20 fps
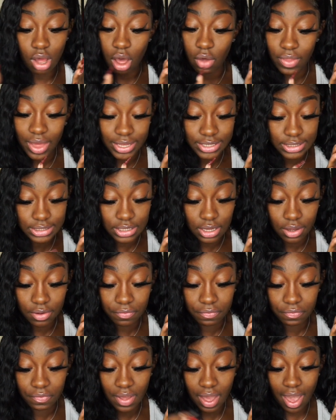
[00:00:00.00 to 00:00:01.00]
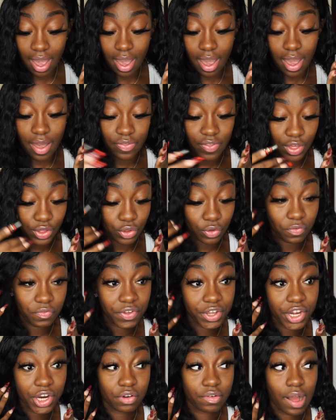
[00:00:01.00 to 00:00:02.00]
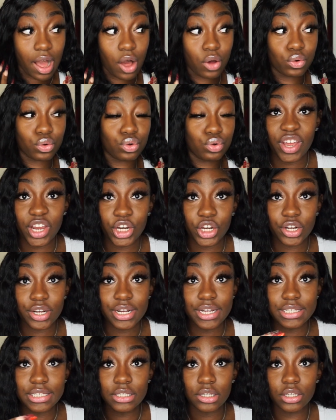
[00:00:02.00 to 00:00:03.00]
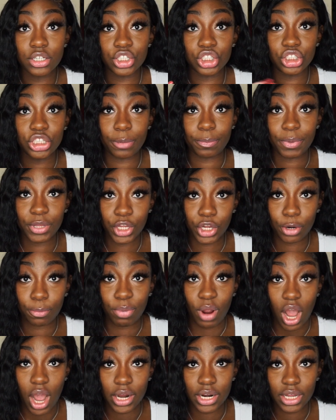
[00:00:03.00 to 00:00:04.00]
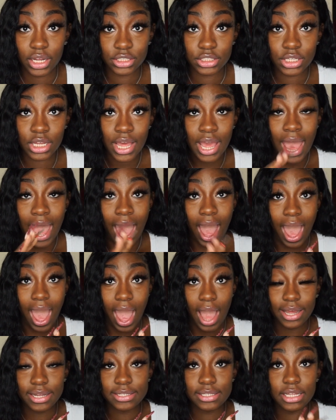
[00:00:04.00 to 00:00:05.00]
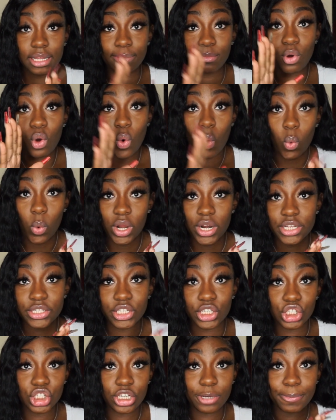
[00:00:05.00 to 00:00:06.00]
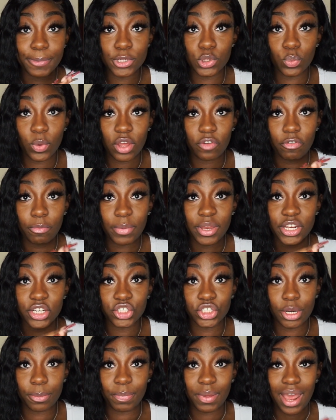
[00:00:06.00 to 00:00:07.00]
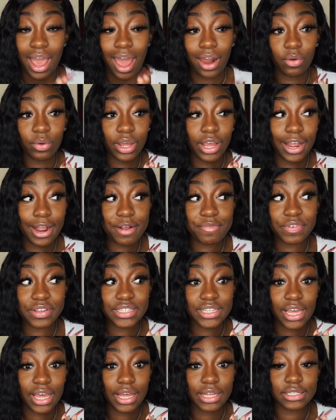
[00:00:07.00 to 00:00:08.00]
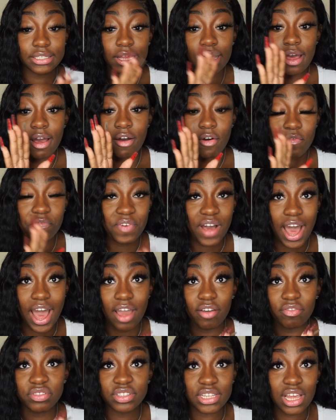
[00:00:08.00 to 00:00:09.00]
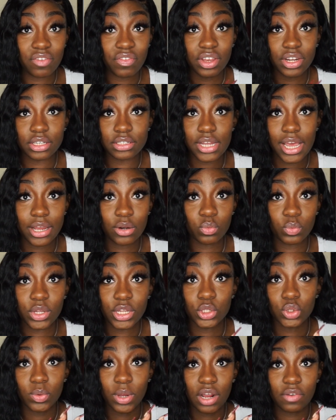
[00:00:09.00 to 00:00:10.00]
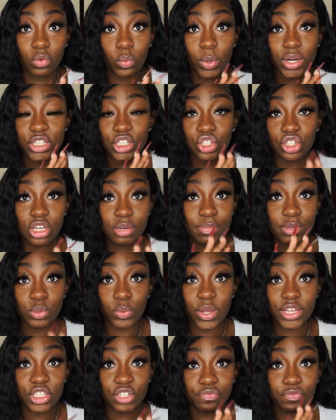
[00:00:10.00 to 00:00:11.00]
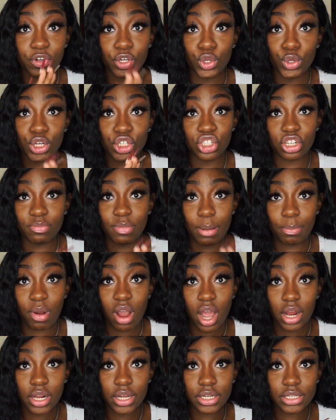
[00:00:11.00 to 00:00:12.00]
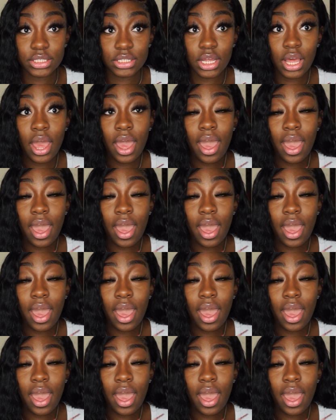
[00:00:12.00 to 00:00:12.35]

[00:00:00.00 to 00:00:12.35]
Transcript: that stuff, and then you figure out who vendor is shipping your product, ask them, what is the cheapest way for me to ship it? I don't care if it takes 5, 7, 10 weeks, whatever. What is the cheapest way for you to ship my products?